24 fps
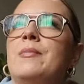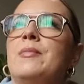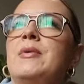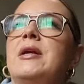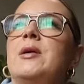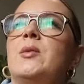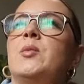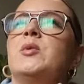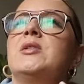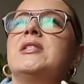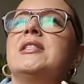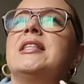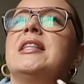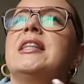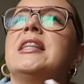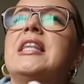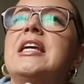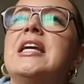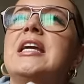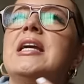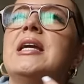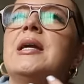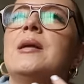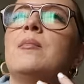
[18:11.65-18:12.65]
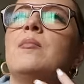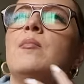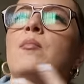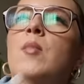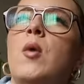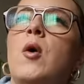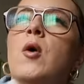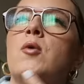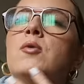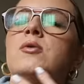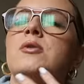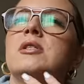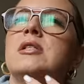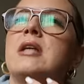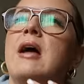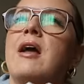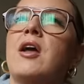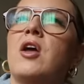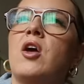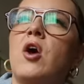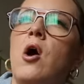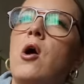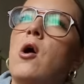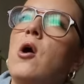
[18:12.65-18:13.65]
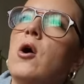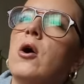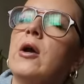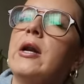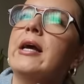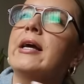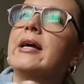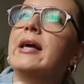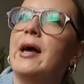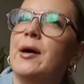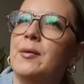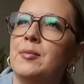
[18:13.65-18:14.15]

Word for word: but it was the most iconic